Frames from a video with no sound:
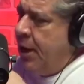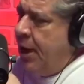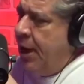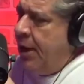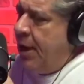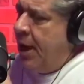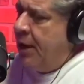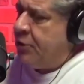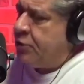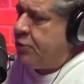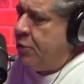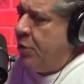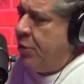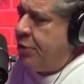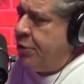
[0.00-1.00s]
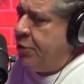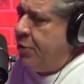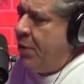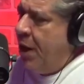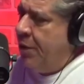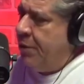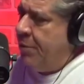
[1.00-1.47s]
And I saw
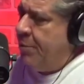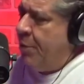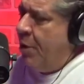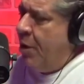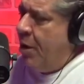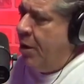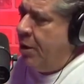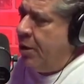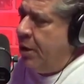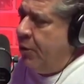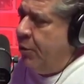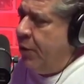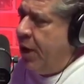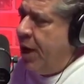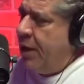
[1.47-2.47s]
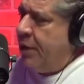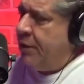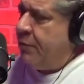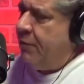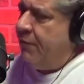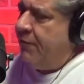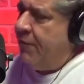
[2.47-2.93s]
you out in a bar and we got
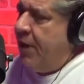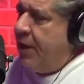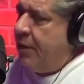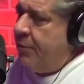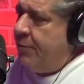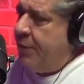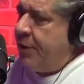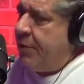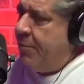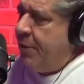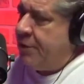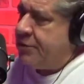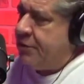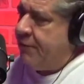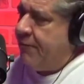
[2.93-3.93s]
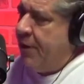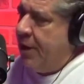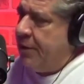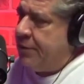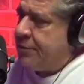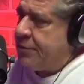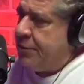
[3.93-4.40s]
into a fight, it would be domestic
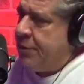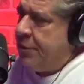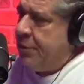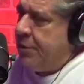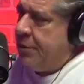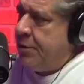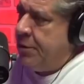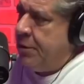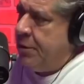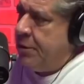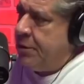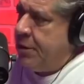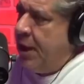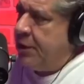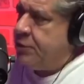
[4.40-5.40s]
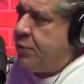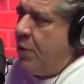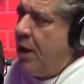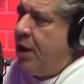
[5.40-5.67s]
violence. That's why.